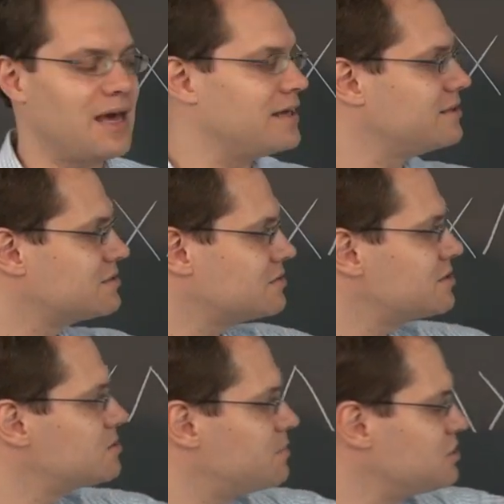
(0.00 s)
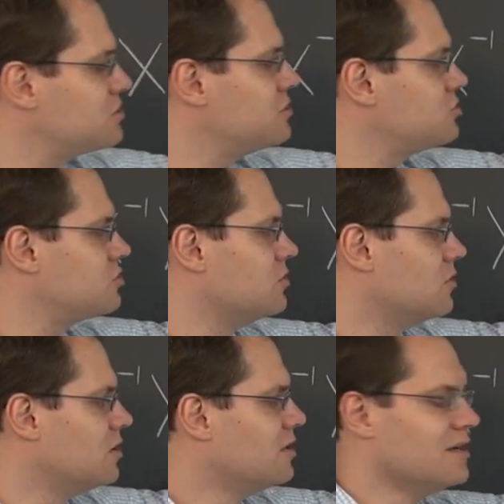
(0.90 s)
And this is especially true
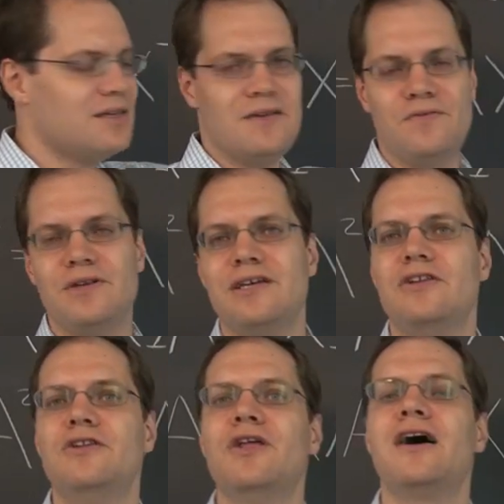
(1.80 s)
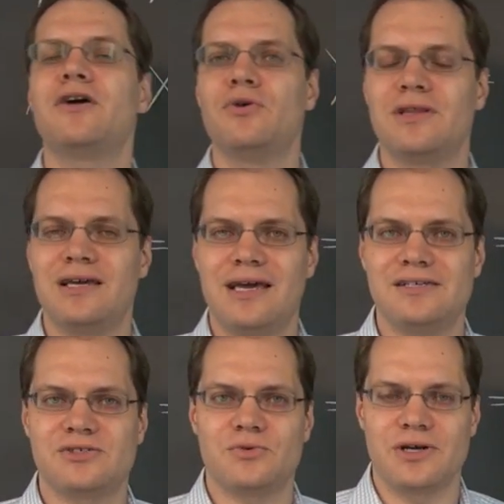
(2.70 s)
if you need not only a
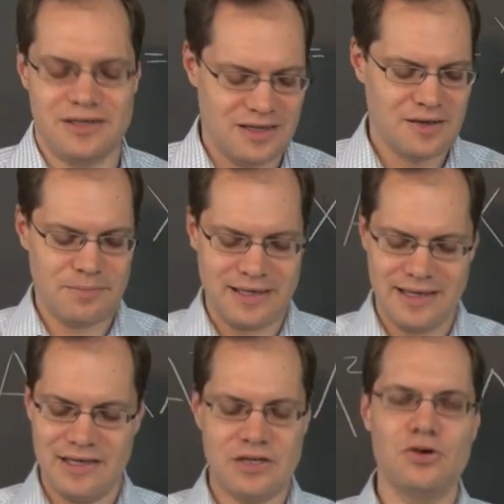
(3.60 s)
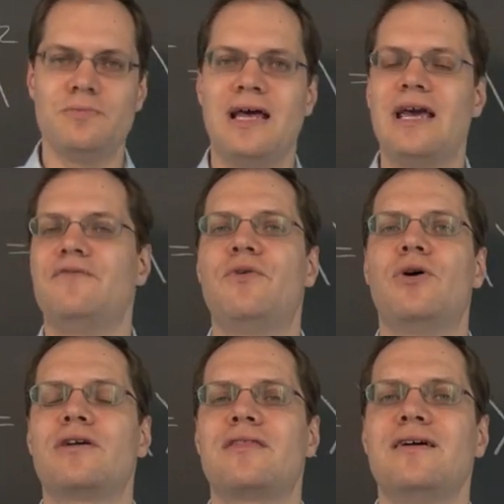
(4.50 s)
squared by a cubed, a
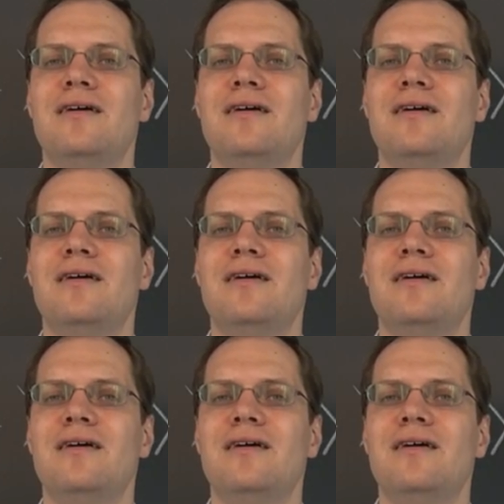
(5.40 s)
fourth,